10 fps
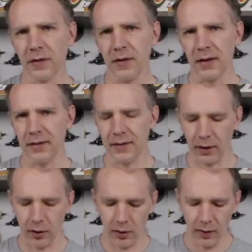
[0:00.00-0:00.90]
the
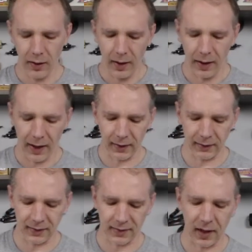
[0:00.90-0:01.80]
digger. It has
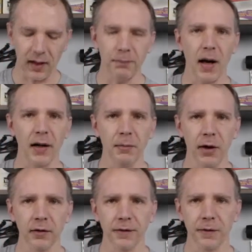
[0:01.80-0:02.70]
the side body
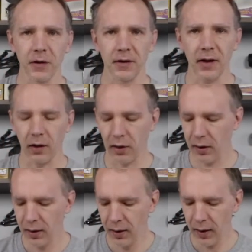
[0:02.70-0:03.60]
mounts for the
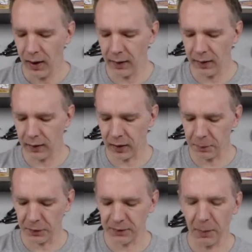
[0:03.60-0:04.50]
digger, and then a
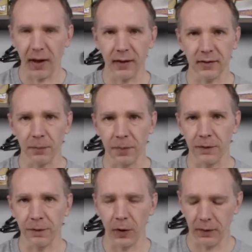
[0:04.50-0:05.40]
couple spots up
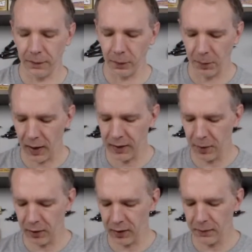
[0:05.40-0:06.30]
in front for body
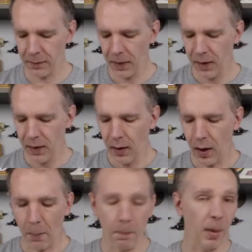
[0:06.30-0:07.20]
mounting.
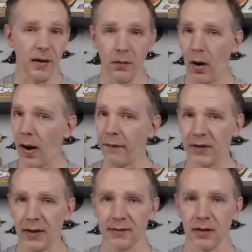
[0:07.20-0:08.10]
But I've
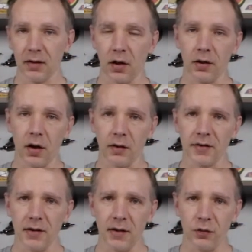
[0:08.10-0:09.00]
tested it on an
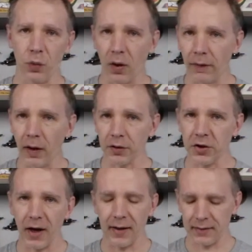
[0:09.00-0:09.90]
RC12L
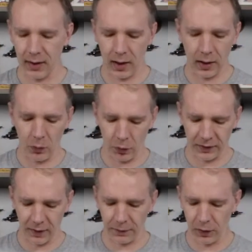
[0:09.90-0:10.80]
chassis, and it will
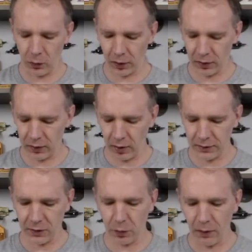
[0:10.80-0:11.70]
definitely work on an
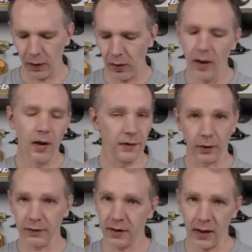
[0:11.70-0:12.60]
RC12L as
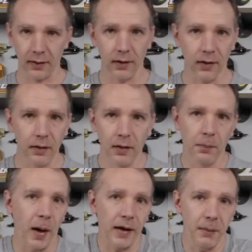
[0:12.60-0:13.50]
long as you got the
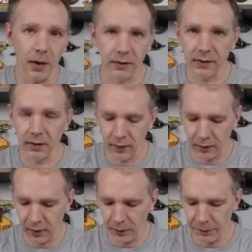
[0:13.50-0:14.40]
body mounts that are
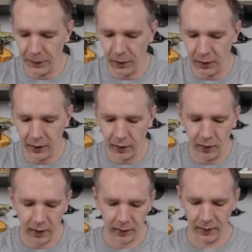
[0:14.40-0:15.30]
gonna fit on it
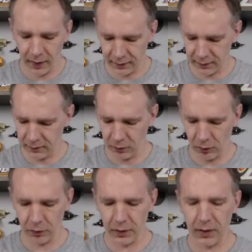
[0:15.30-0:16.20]
correctly. That's
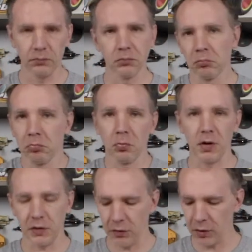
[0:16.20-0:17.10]
your only
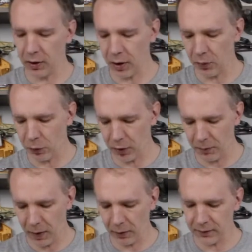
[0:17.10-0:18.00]
issue you gotta worry
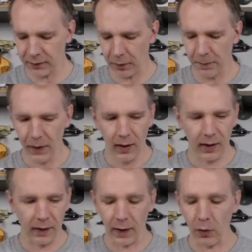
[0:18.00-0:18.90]
about. So
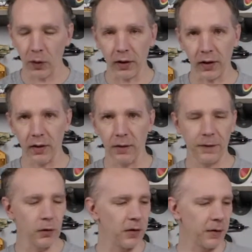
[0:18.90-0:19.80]
yeah, that'll work on a
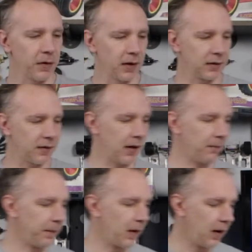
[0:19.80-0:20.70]
few different things then.
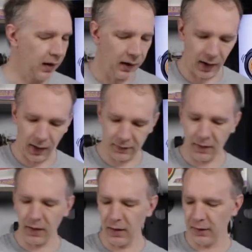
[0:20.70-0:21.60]
And
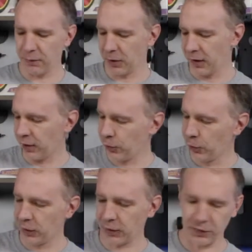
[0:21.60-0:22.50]
it is really a
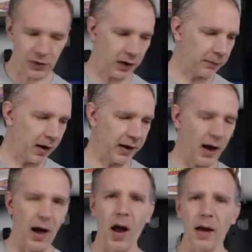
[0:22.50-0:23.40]
cool looking truck body.
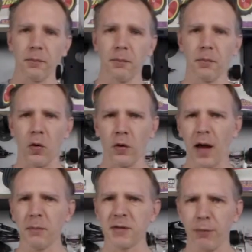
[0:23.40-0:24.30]

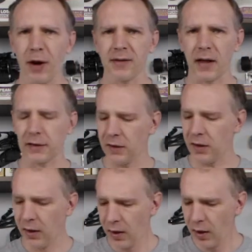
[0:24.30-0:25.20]
I'm surprised
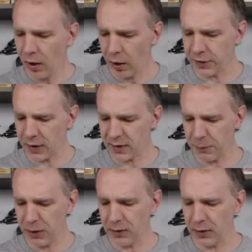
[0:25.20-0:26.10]
actually RJ
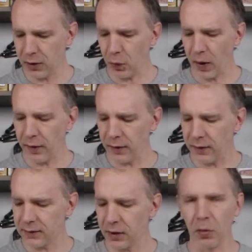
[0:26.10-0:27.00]
Speed didn't acquire
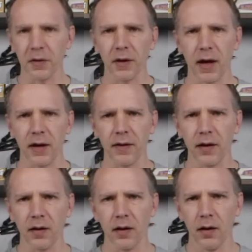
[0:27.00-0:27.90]
this to go with a lot of
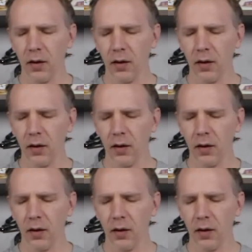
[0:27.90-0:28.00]
their